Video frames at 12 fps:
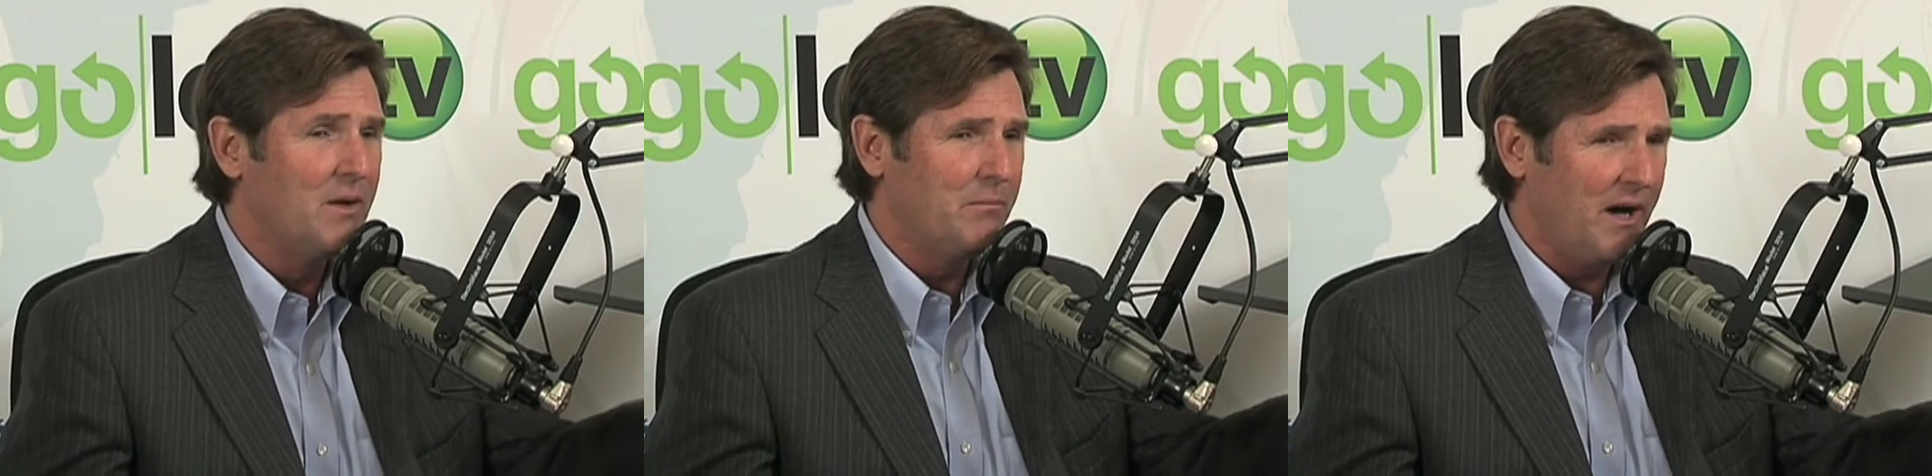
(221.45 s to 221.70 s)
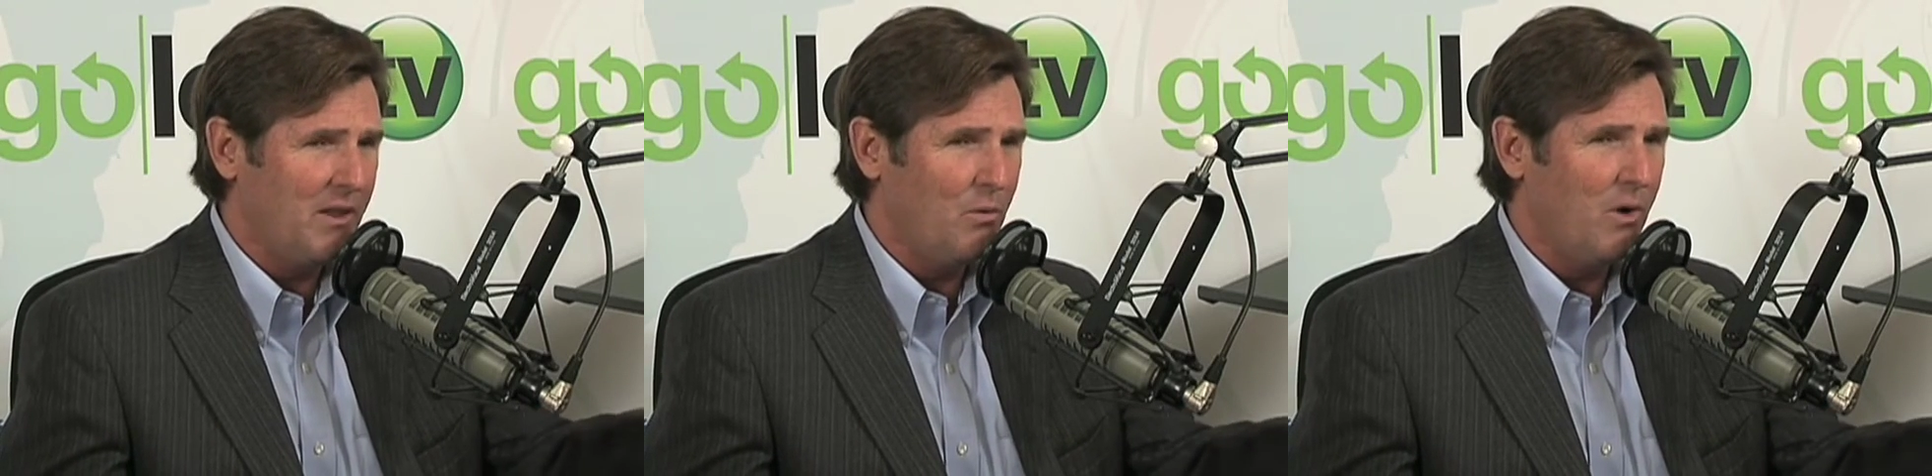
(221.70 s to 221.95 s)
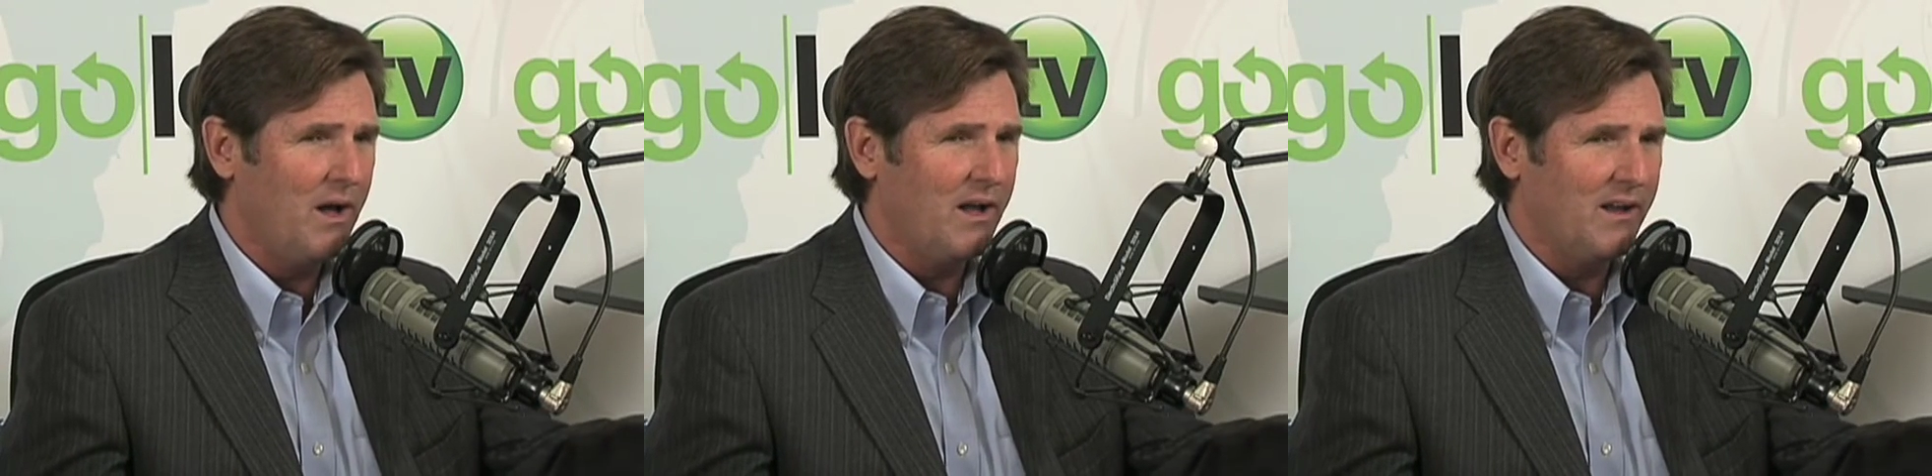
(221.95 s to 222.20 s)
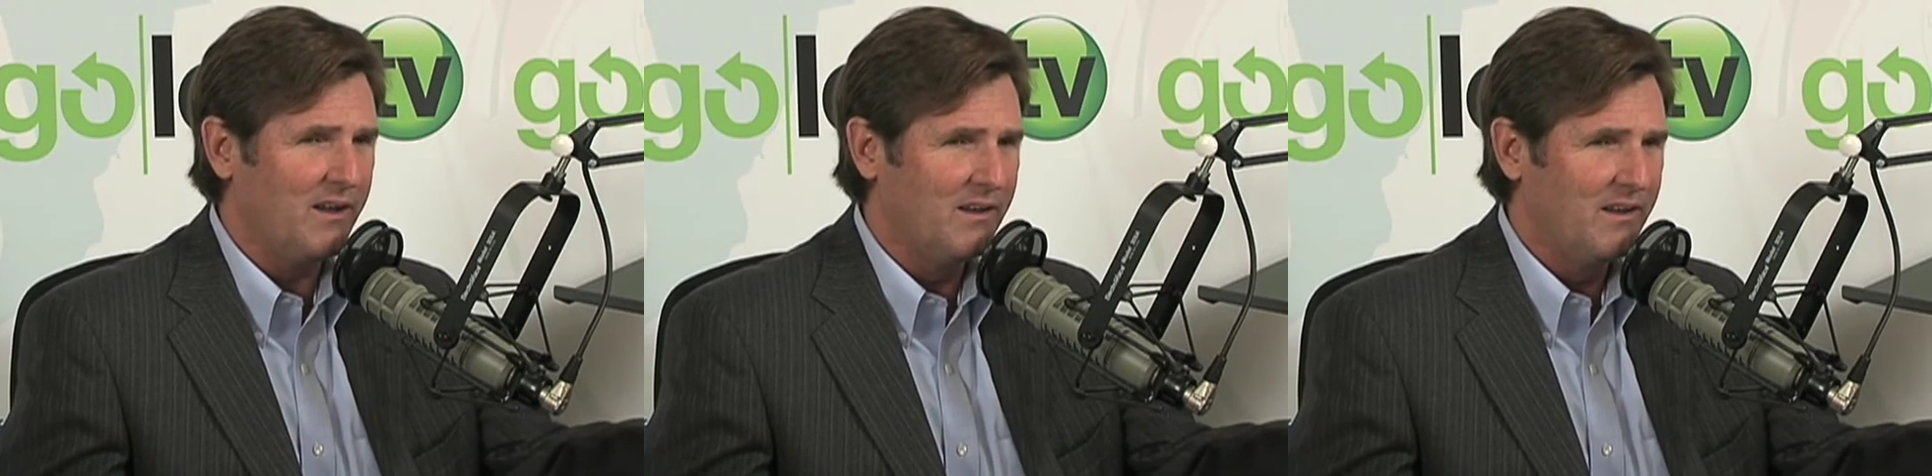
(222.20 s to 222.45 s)
By the
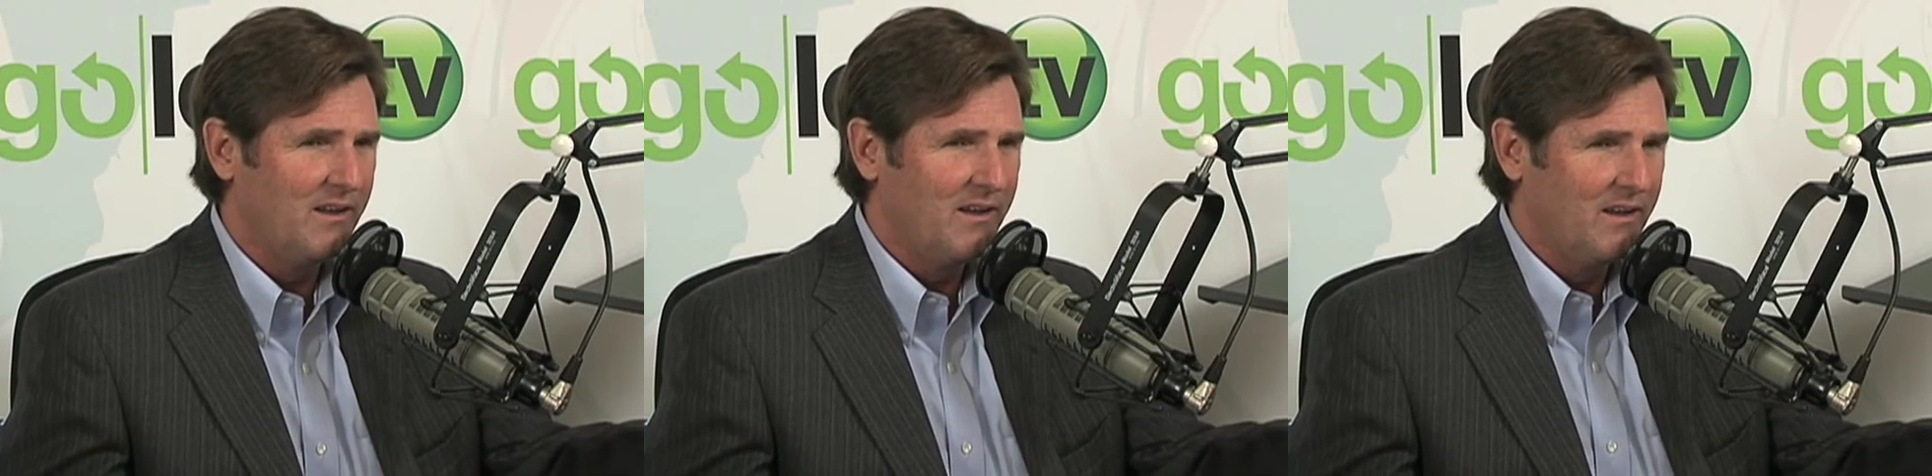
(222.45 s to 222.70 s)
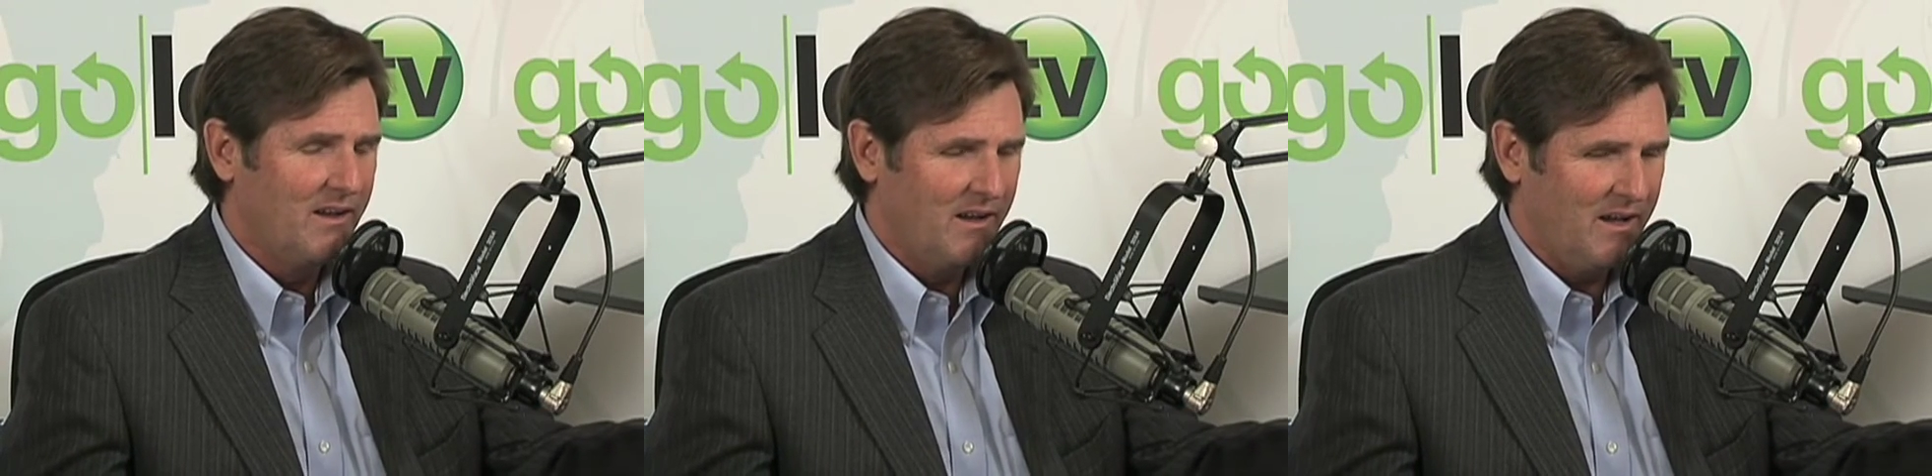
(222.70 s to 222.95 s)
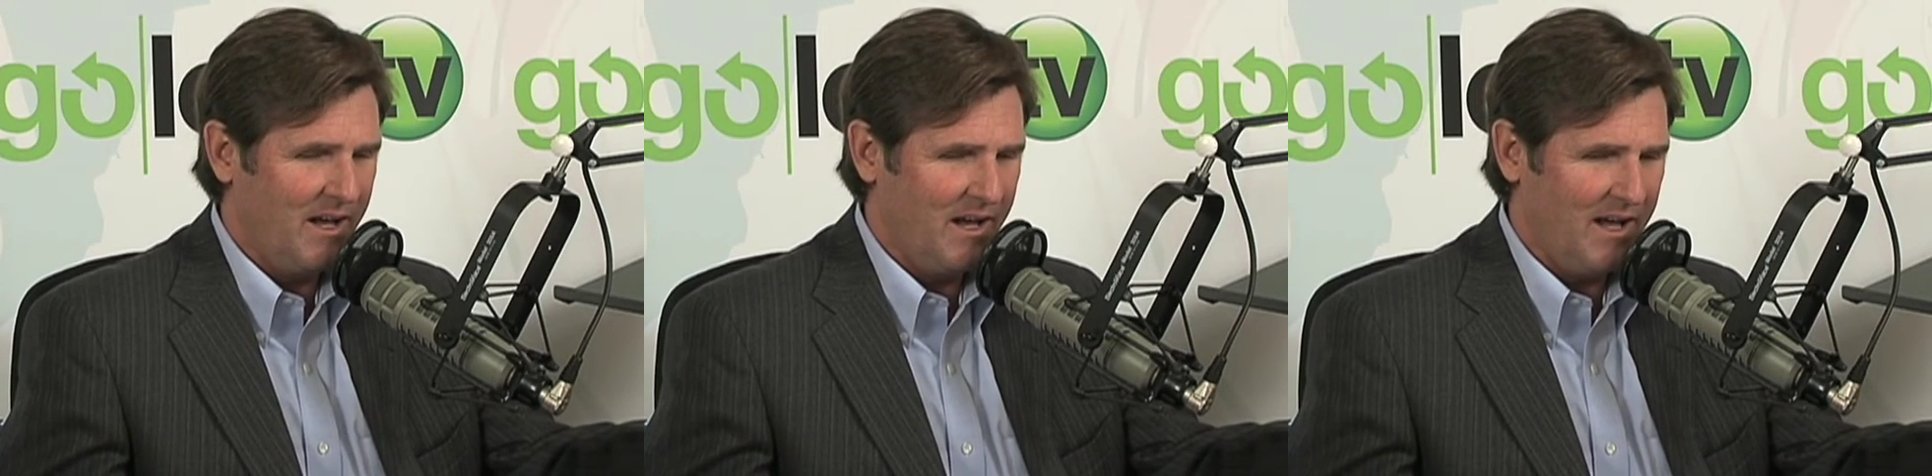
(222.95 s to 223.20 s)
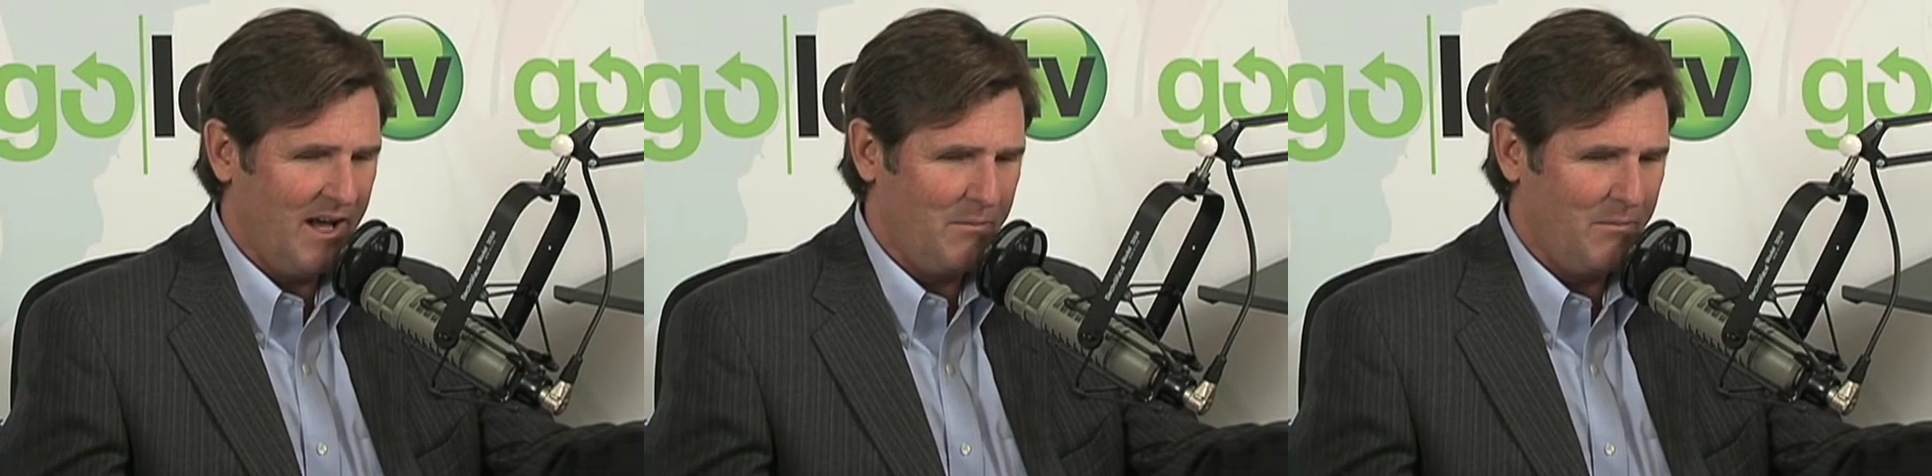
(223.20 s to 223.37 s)
way, how